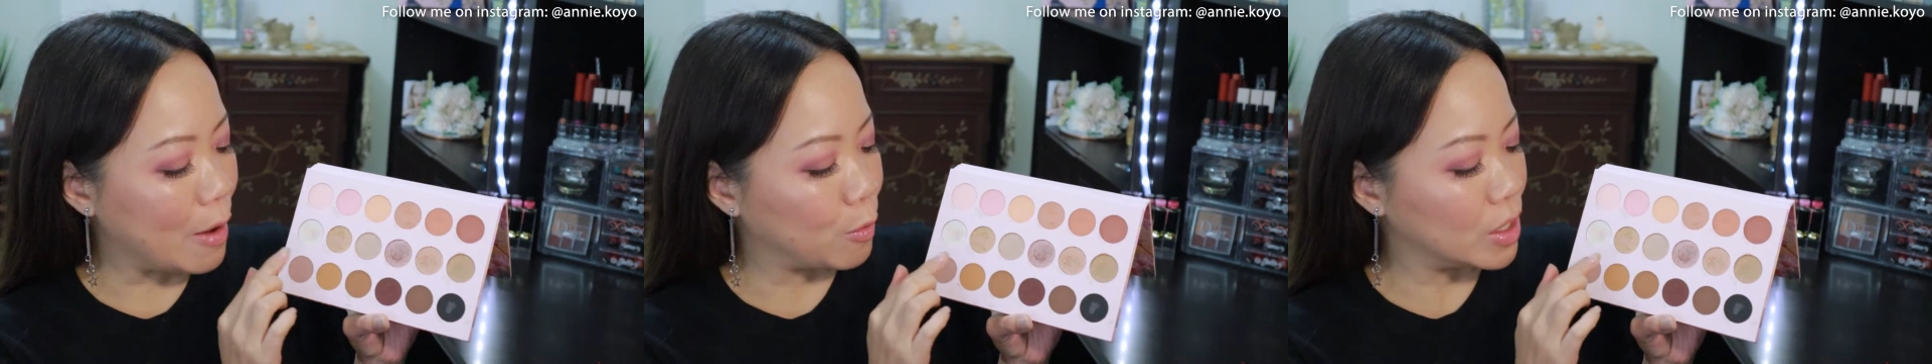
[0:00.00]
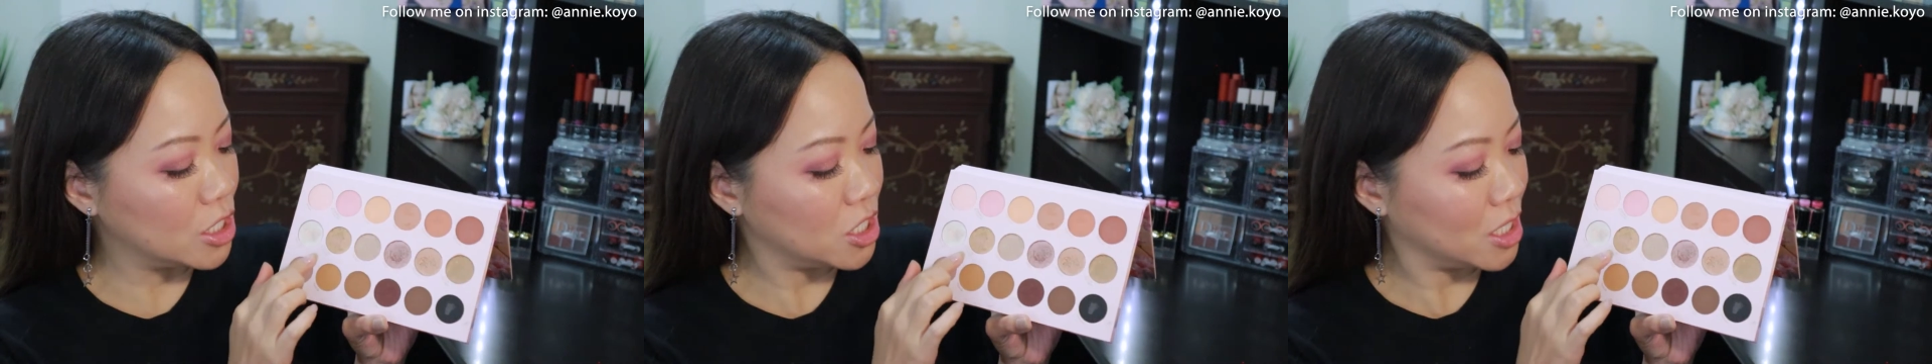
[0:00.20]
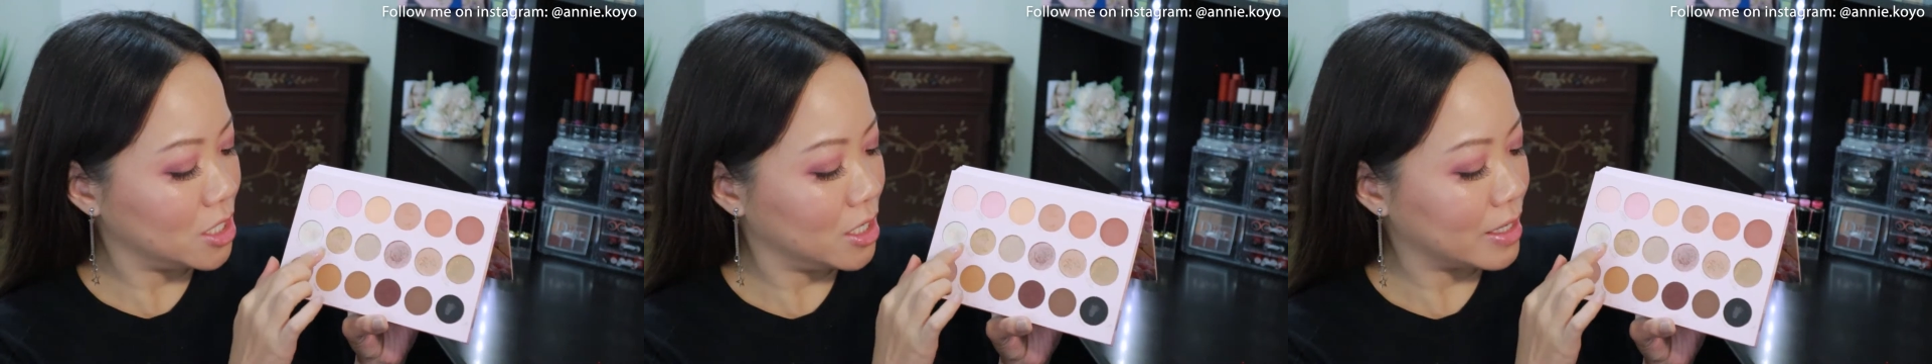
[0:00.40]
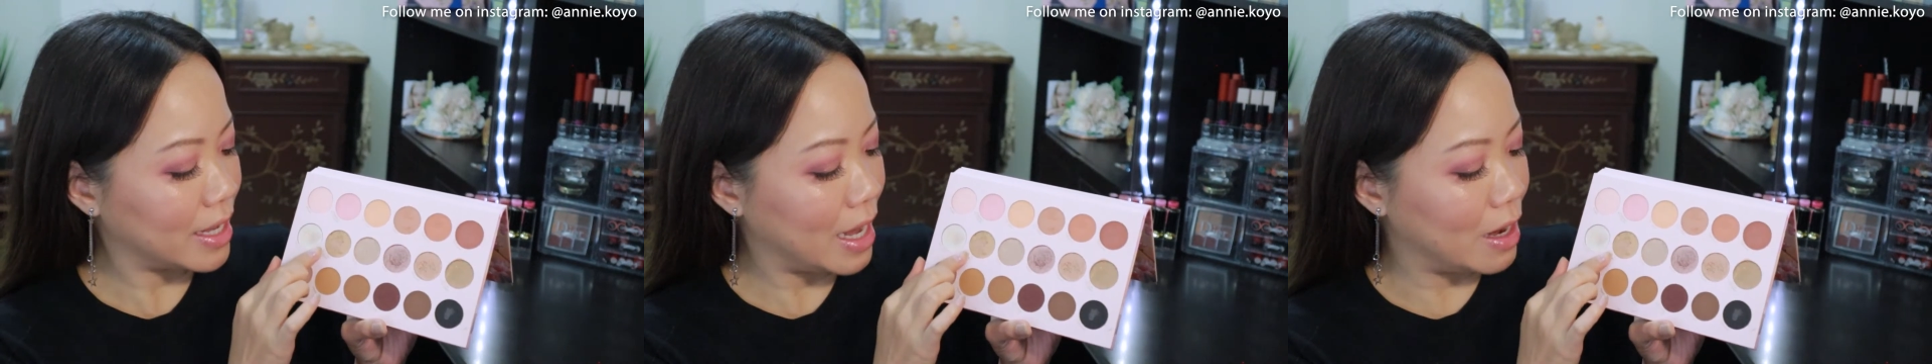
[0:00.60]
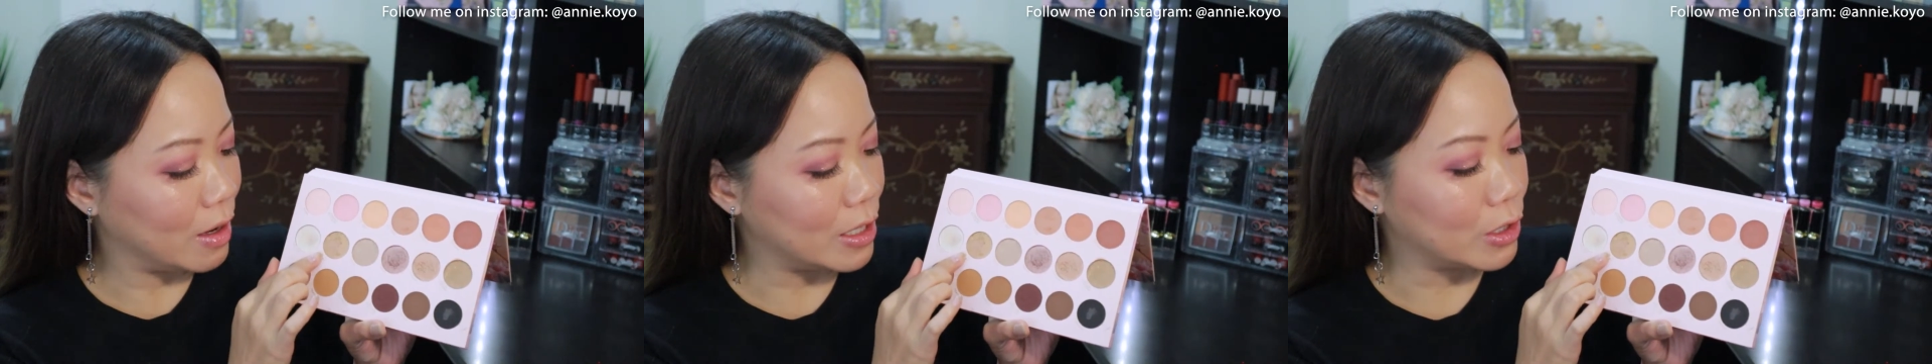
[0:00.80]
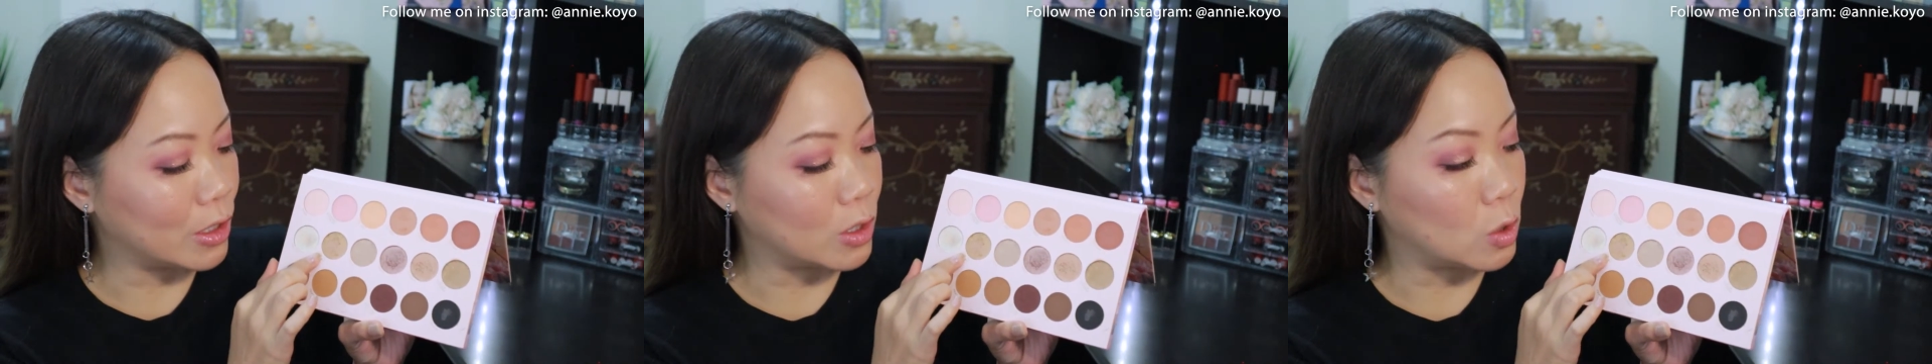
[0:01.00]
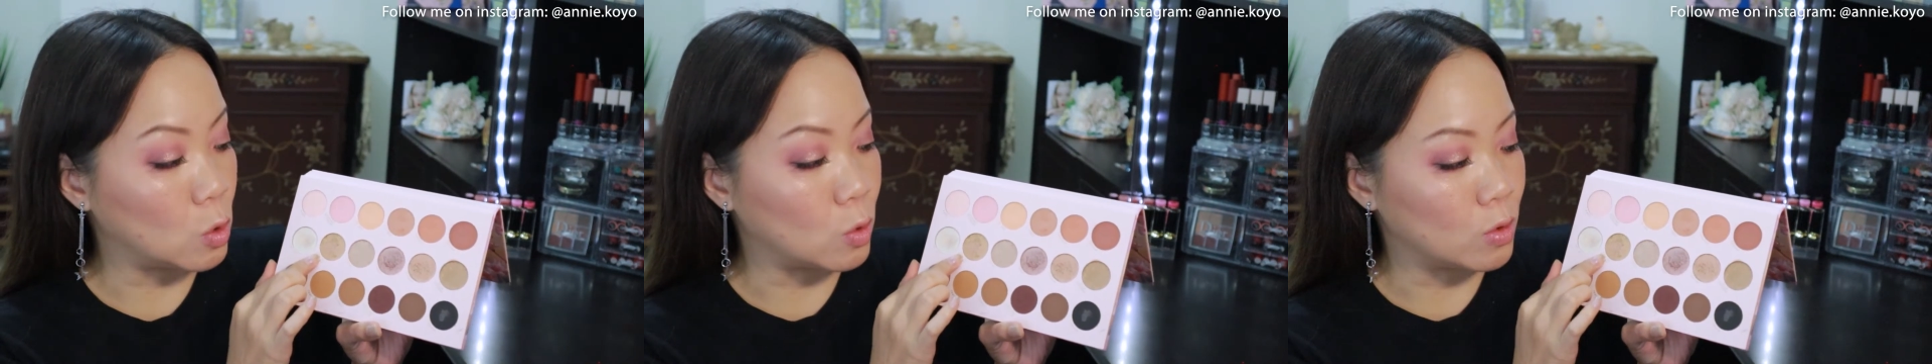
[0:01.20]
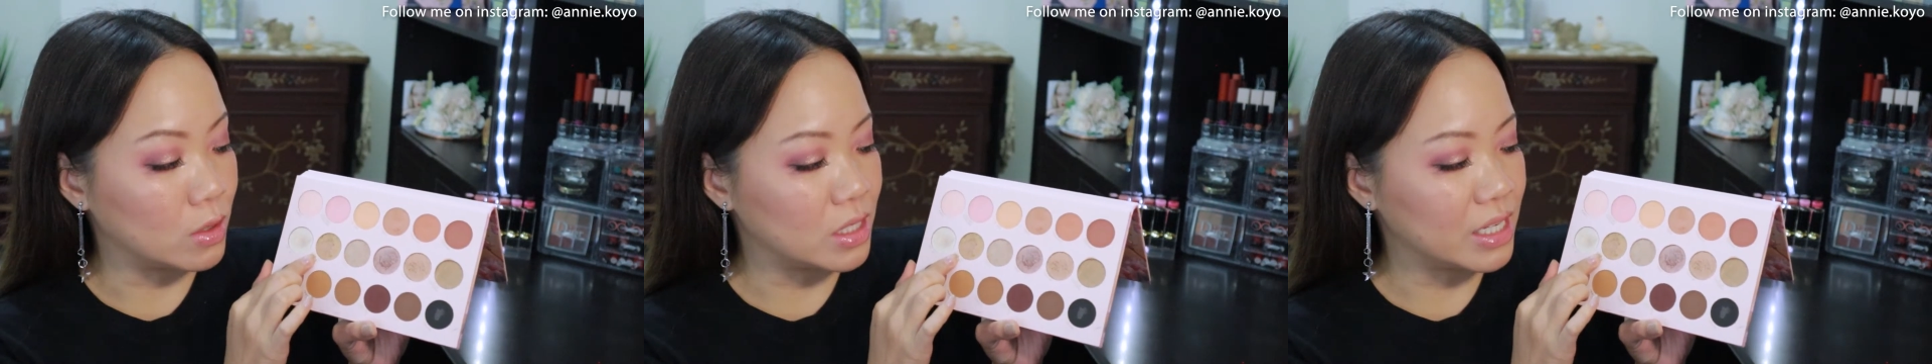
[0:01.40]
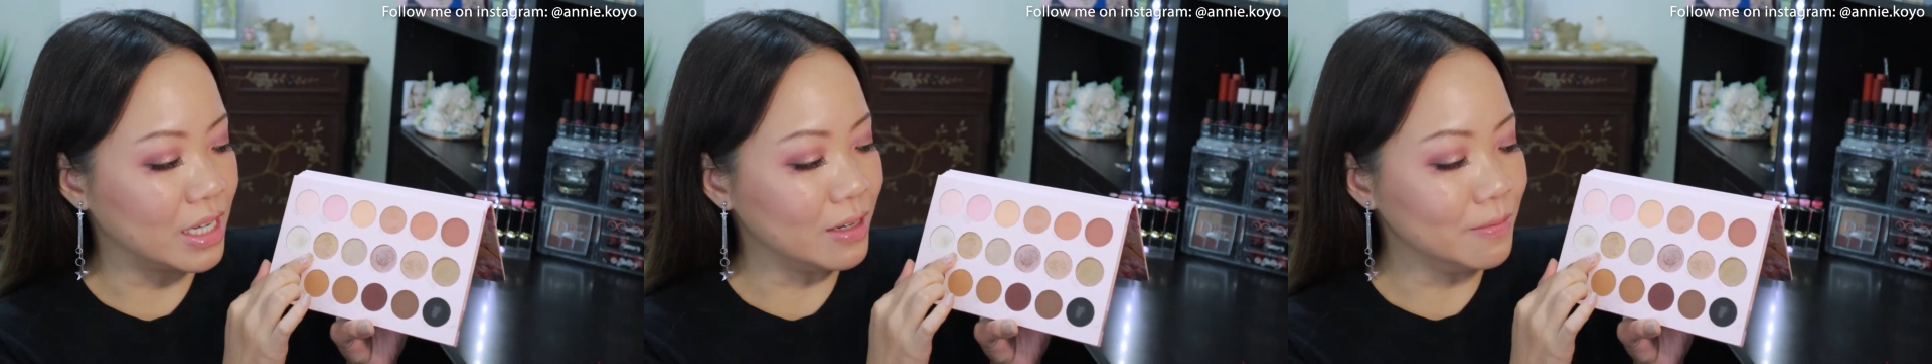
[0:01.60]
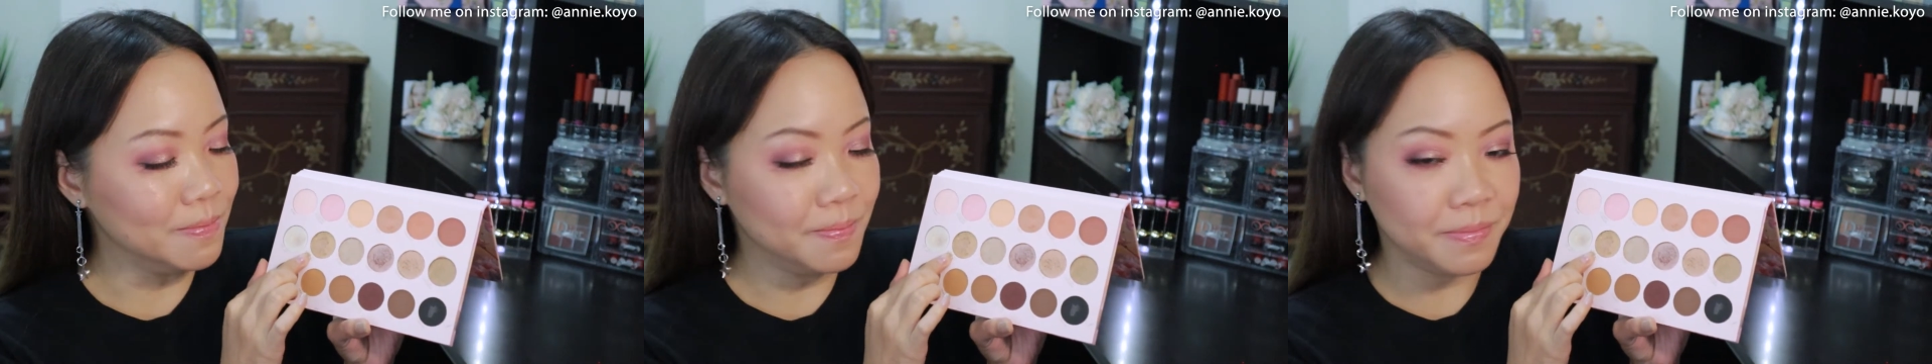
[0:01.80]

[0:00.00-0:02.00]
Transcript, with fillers: wish they took out your golden